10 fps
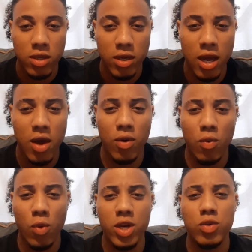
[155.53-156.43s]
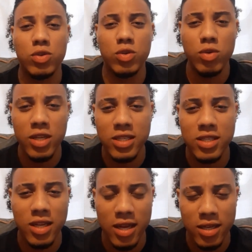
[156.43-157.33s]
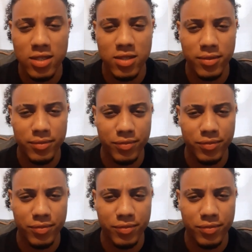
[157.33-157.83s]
Now, when you do these things,